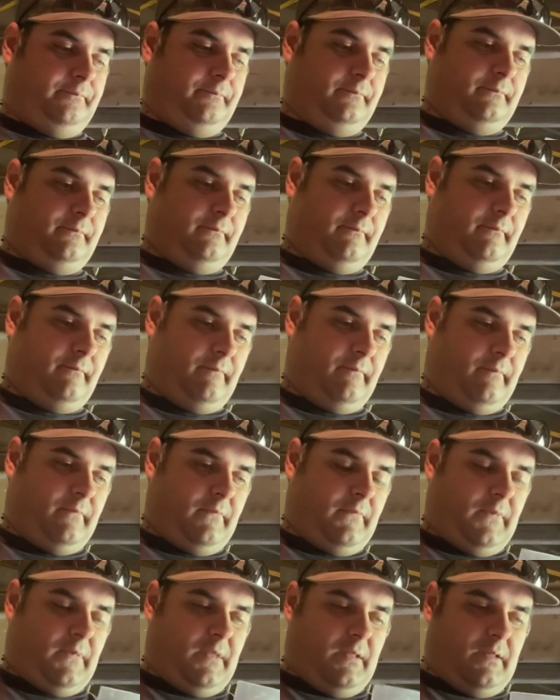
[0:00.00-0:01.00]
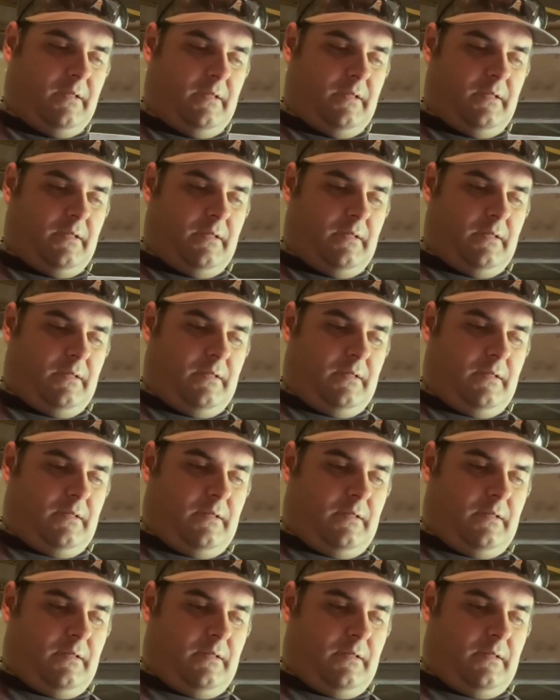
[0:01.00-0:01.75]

(silence)